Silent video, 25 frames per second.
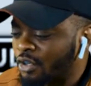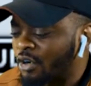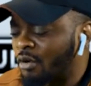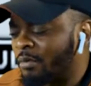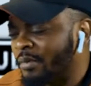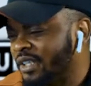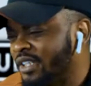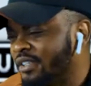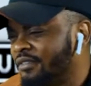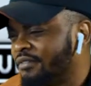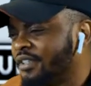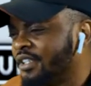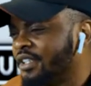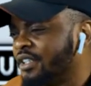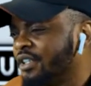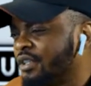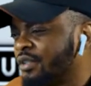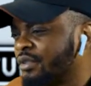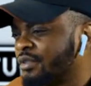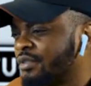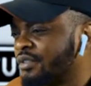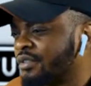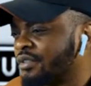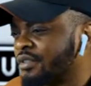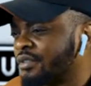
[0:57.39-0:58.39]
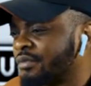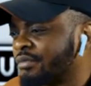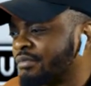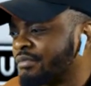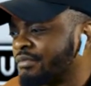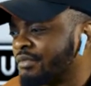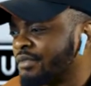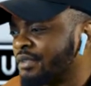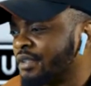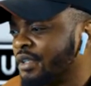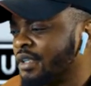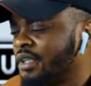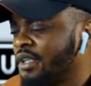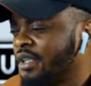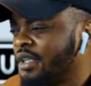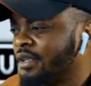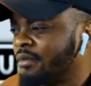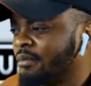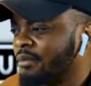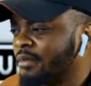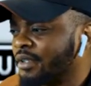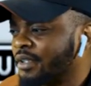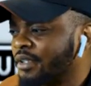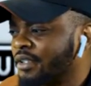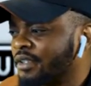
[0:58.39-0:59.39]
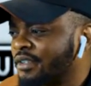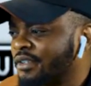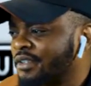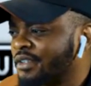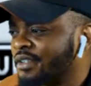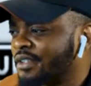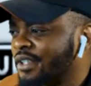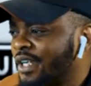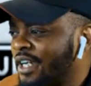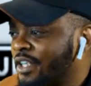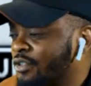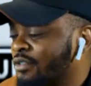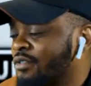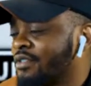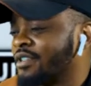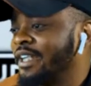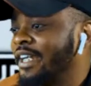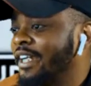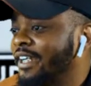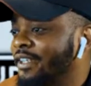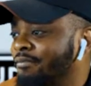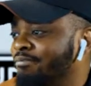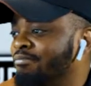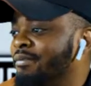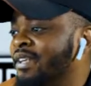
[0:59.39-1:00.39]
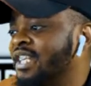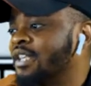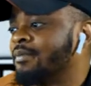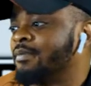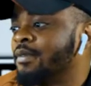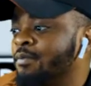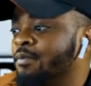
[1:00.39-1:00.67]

comedy videos because I just like making